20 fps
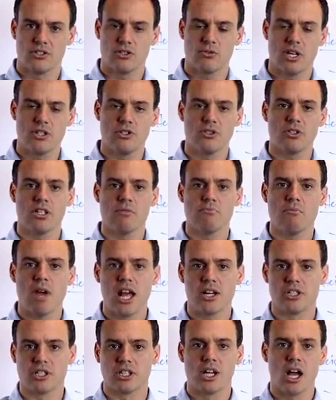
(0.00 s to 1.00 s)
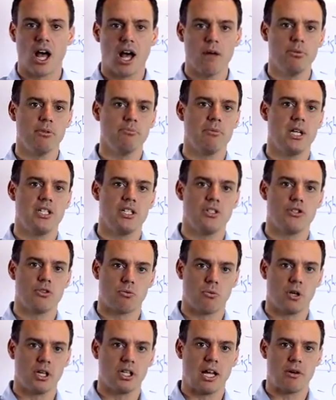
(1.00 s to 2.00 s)
So as you can imagine, complementing your
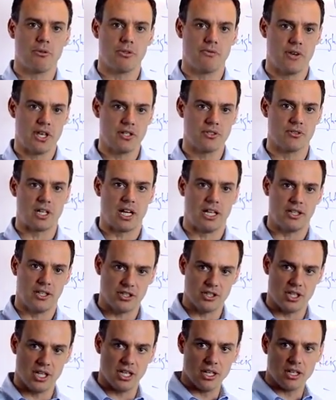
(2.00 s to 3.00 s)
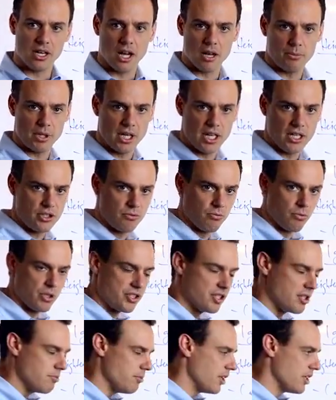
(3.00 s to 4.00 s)
workout with vasodilation in a combination with
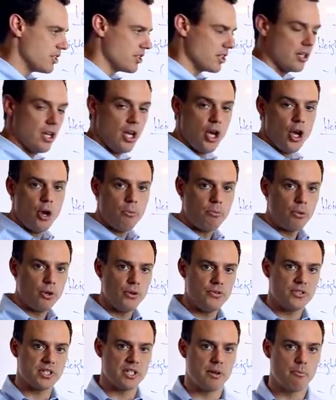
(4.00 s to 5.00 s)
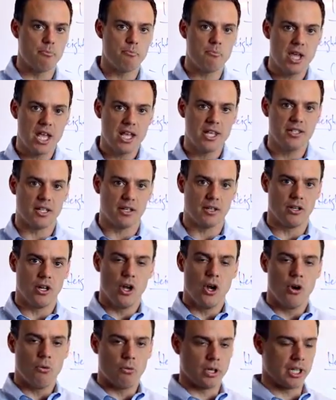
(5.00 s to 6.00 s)
stimulation proves an amazing
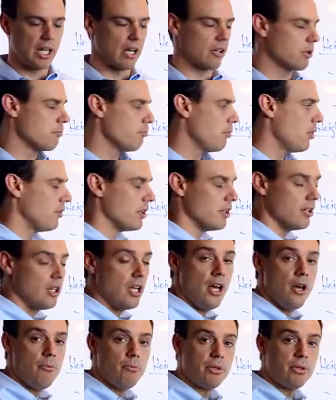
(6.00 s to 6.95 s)
workout component.